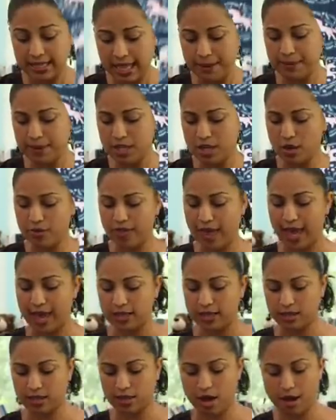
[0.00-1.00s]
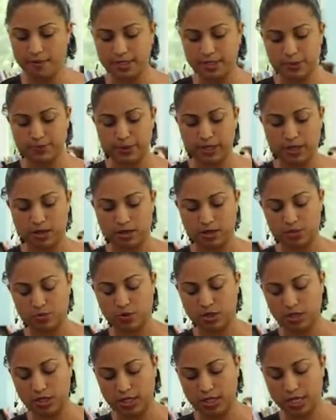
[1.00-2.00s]
let me know that in the comments below because
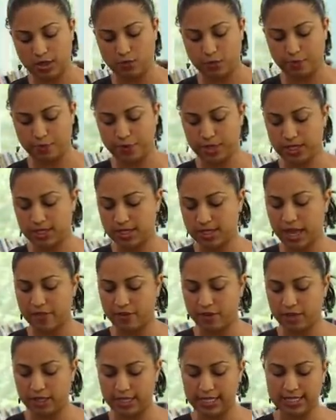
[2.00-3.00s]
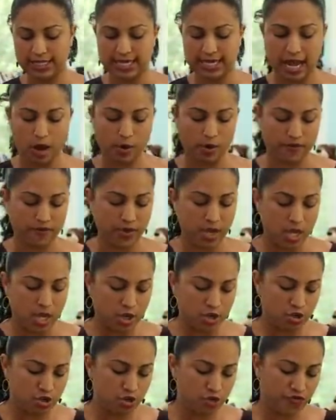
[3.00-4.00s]
we're looking, we're putting together a list now of
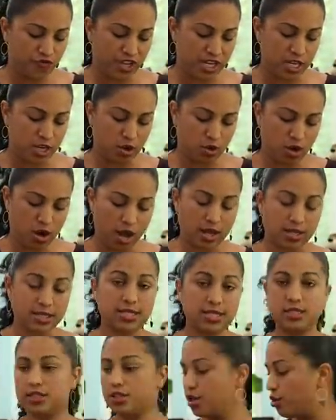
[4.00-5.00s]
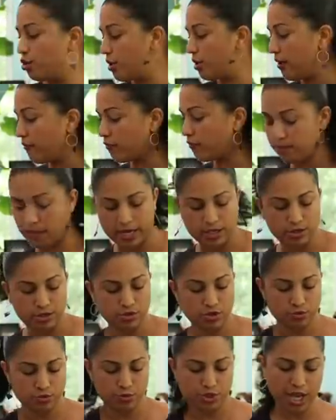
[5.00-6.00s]
new video content to create for my
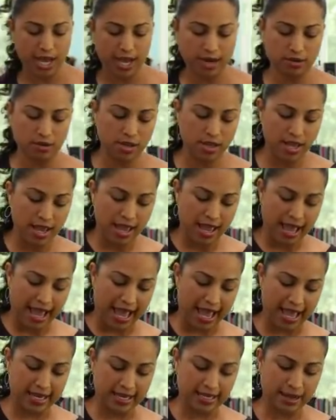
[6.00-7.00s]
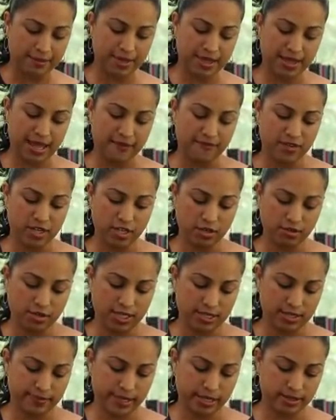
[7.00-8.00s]
YouTube channel. And I mean, that video
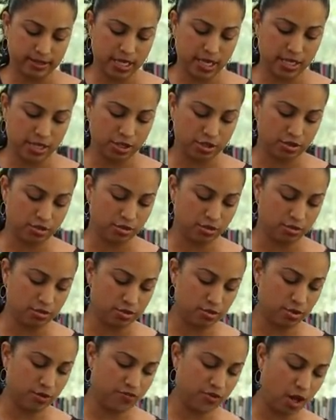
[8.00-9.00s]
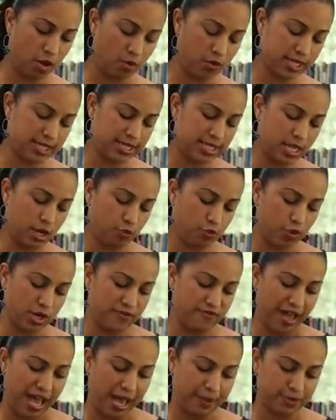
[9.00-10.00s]
is about 10 years old. So if y'all want to see a
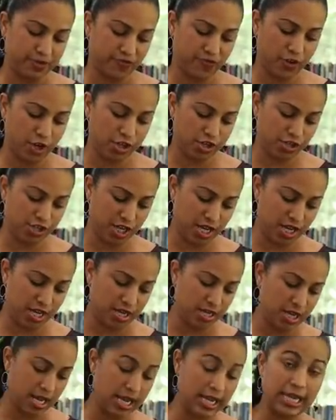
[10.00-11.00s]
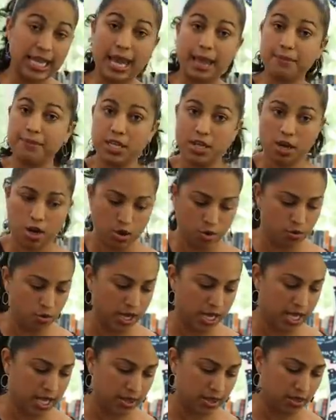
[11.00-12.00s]
revamped version, let me
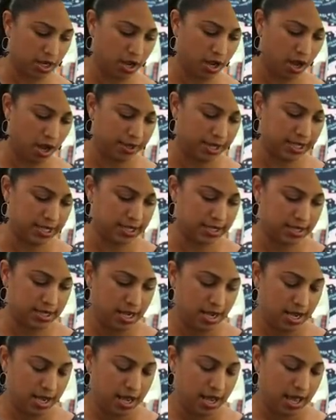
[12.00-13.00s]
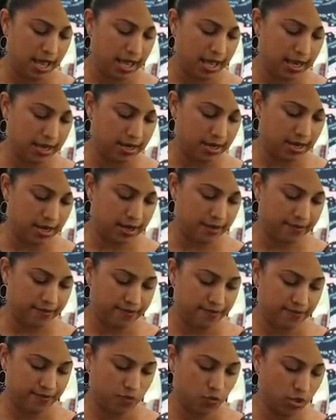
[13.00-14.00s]
know in the comments. And
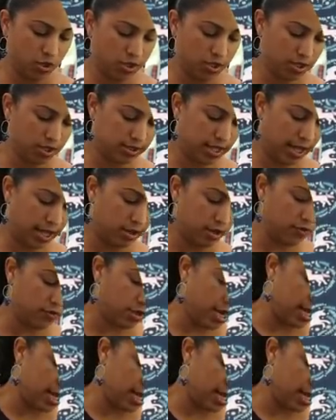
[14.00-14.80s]
um, we'll look that over